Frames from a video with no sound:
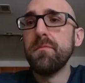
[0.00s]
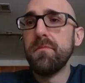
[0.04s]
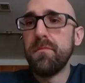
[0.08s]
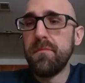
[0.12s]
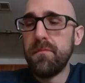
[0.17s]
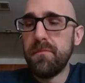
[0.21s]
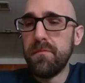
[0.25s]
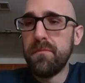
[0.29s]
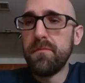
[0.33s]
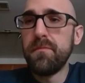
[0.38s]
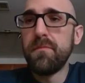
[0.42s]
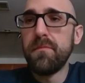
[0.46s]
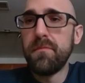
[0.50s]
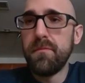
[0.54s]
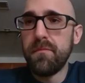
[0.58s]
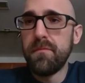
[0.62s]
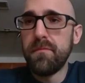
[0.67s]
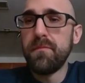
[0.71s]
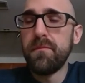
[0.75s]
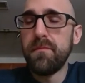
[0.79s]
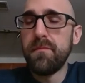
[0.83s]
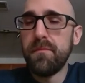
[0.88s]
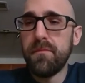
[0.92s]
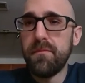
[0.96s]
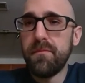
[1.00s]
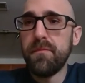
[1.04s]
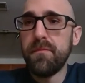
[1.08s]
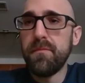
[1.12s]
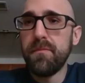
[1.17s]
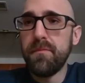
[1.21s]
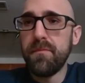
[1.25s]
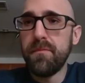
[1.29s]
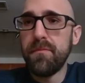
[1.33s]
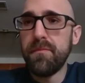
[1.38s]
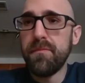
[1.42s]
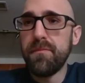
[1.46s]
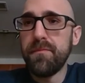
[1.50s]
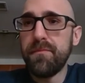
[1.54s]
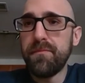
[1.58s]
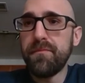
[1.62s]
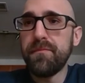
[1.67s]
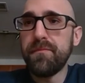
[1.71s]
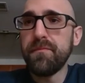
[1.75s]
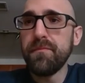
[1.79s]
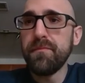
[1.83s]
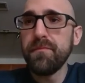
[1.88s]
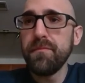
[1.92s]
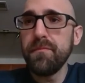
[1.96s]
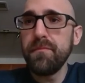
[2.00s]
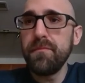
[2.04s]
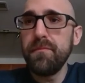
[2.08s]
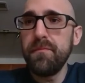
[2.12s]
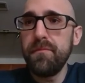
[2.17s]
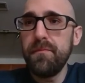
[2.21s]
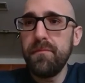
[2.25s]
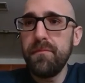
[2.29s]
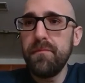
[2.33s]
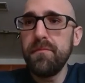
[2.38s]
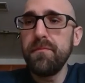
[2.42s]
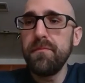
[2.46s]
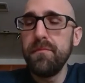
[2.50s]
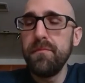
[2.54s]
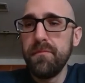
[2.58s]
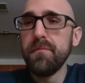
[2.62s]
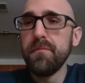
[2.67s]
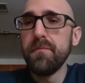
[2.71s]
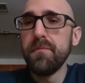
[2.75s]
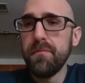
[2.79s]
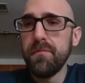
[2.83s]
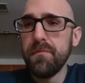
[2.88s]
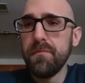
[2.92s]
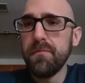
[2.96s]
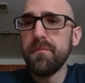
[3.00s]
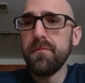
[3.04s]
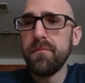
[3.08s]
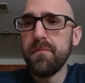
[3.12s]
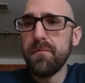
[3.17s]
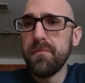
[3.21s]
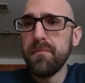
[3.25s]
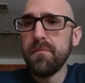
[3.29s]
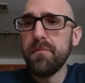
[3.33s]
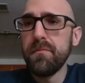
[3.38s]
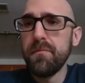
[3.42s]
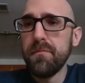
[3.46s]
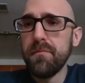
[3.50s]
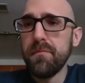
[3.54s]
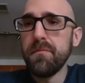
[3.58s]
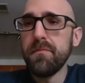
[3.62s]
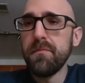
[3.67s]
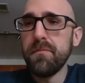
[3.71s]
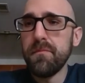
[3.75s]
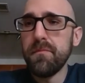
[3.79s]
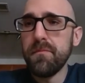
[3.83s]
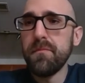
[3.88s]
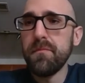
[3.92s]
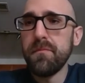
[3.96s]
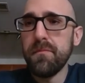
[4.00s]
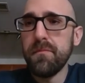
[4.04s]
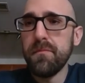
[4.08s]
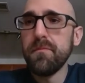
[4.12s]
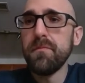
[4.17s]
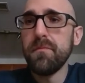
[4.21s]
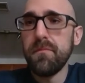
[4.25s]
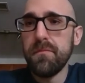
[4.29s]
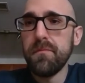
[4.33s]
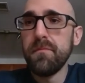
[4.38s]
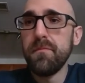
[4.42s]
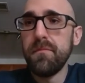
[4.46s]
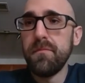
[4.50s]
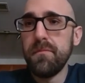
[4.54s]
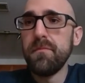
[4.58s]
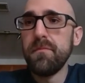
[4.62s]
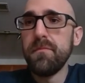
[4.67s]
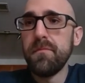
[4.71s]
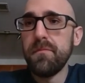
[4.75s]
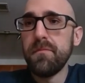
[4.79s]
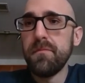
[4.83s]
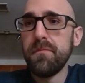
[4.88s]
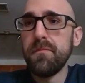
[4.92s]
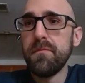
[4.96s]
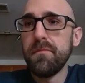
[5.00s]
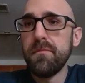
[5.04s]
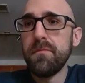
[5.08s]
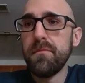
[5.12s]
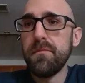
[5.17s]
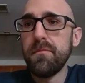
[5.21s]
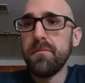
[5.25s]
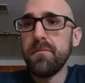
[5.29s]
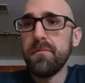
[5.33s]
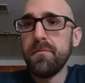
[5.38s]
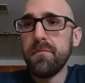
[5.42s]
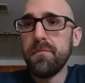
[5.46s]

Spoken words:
(not speaking)